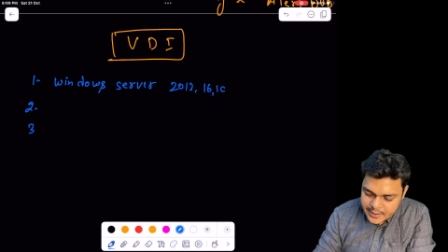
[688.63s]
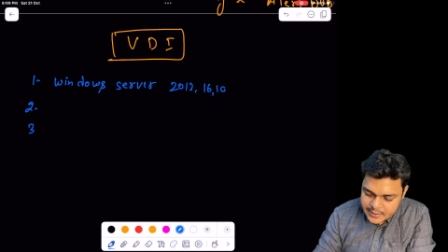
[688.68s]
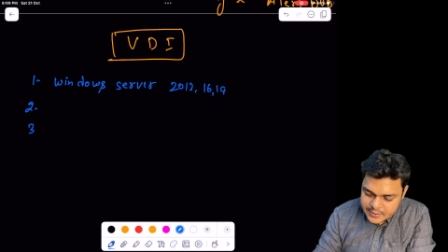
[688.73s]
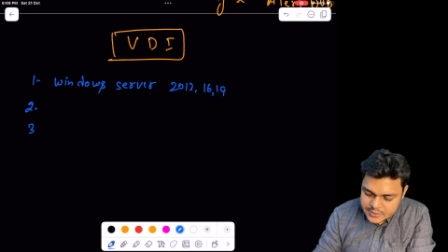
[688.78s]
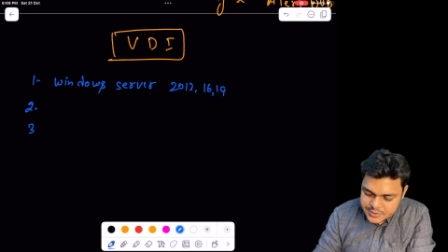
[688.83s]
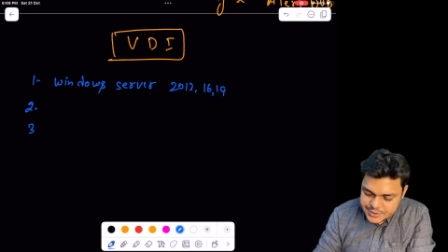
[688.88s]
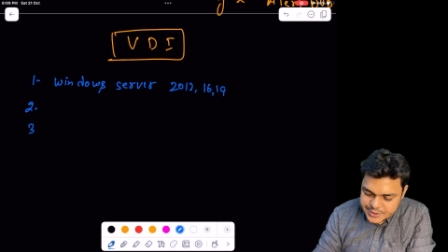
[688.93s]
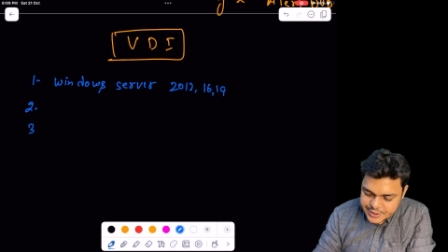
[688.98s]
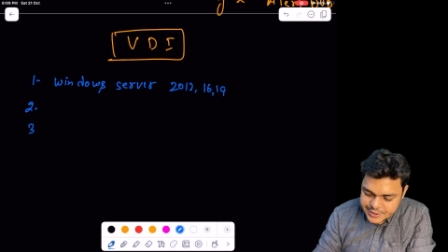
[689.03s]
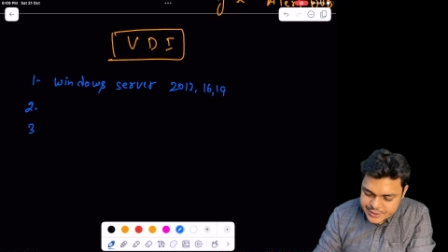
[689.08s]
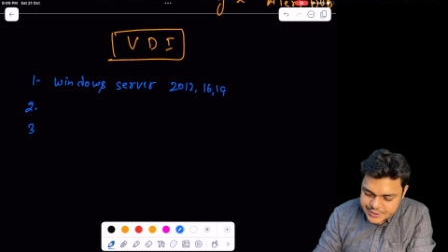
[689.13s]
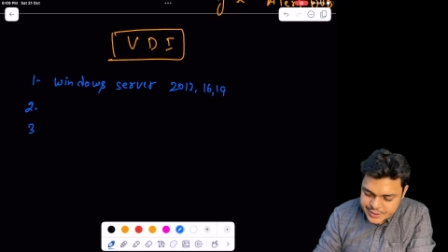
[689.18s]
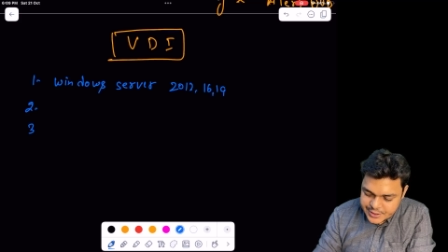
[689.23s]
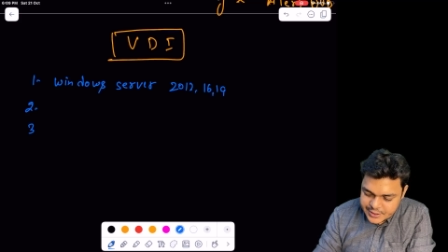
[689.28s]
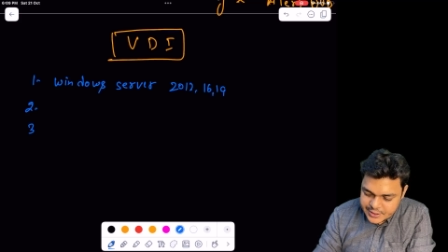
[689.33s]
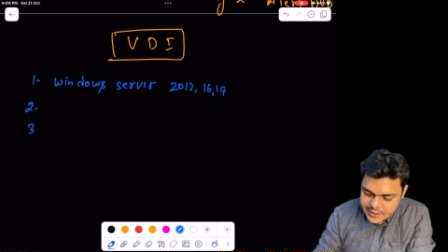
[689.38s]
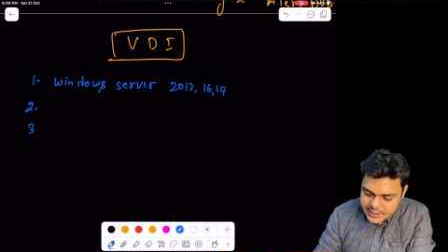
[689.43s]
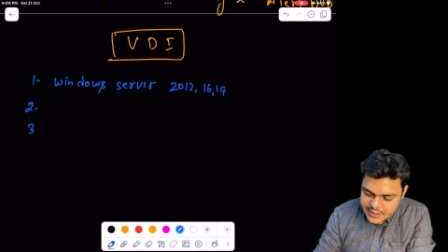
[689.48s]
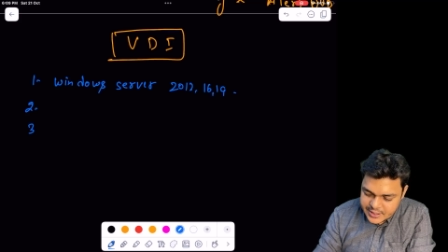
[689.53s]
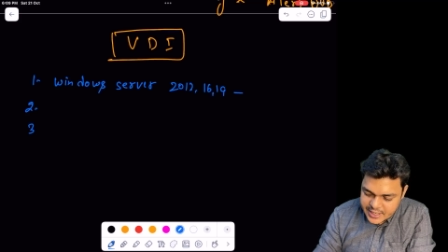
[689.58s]

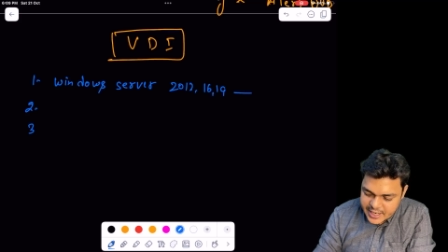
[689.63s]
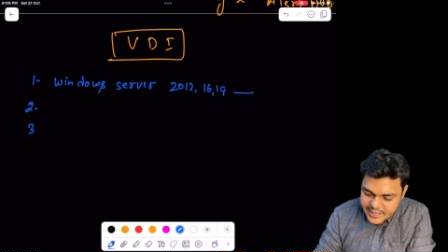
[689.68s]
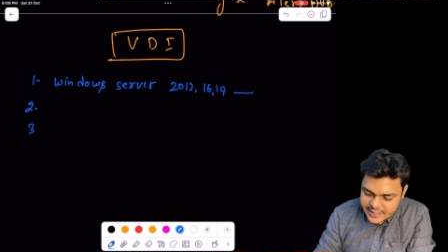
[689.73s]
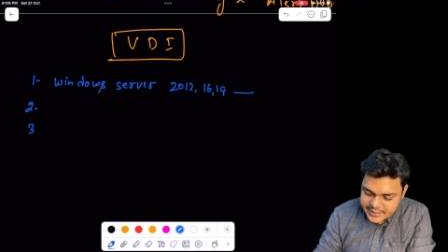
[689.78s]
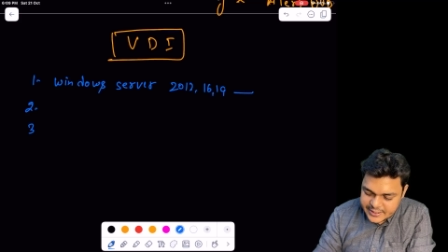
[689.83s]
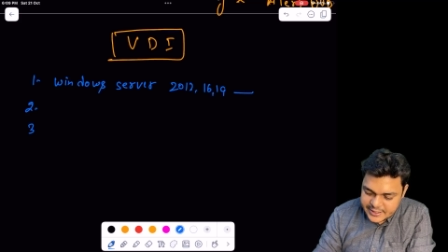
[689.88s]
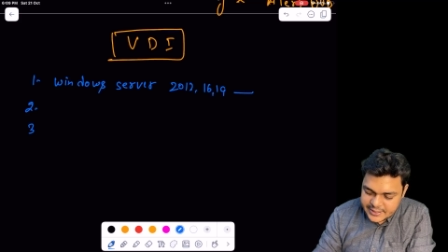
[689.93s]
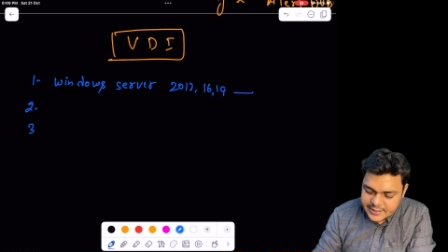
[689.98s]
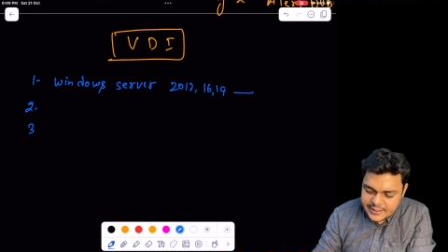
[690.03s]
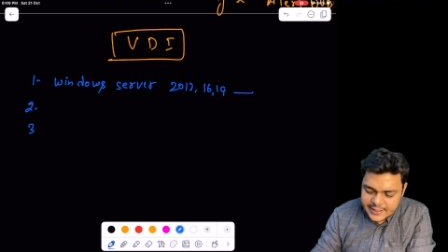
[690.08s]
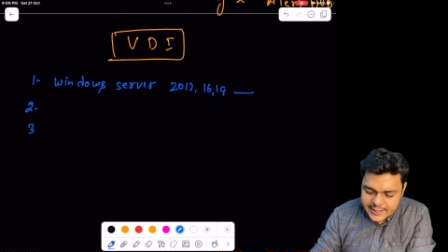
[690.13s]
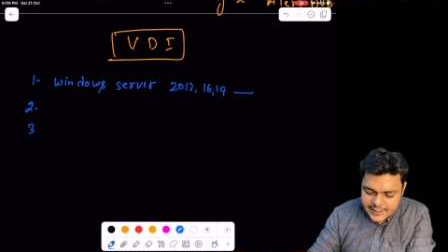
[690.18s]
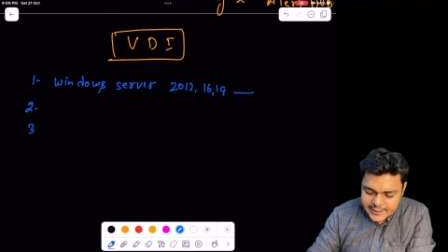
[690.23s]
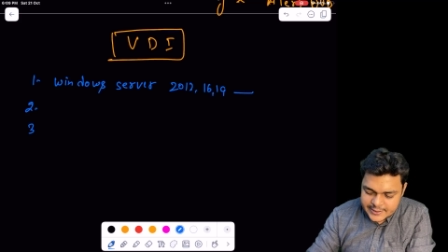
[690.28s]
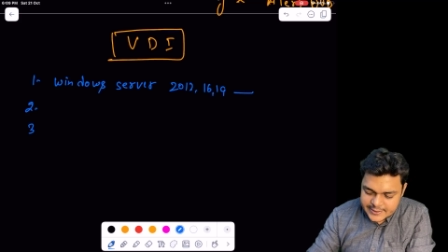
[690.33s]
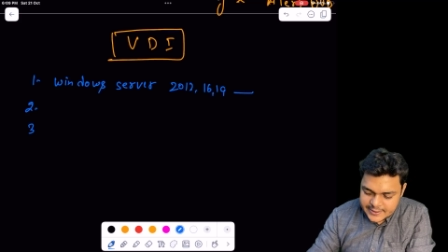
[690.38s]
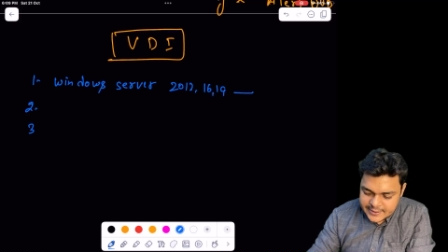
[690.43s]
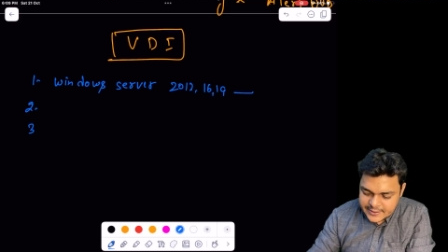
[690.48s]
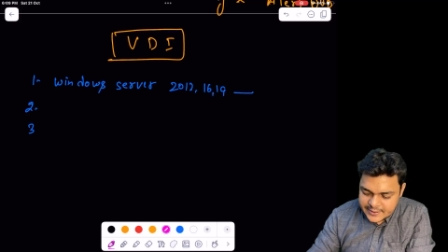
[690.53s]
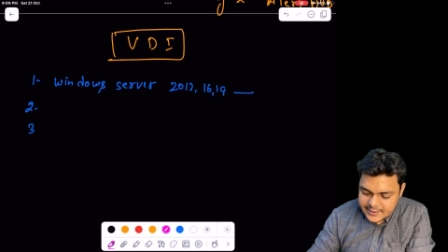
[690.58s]
16, 19,
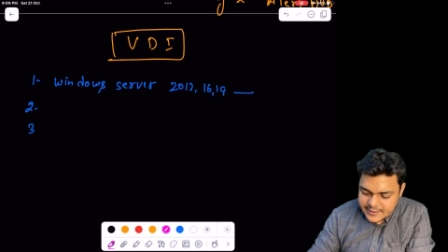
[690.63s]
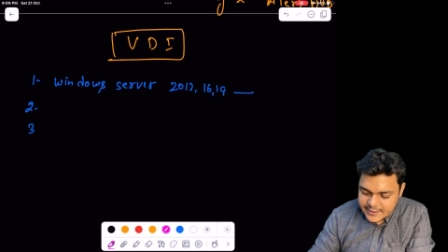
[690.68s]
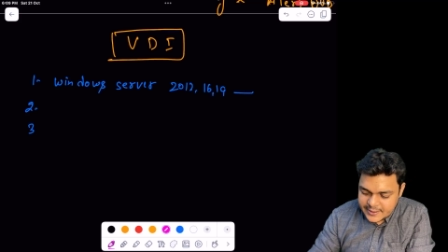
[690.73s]
anything.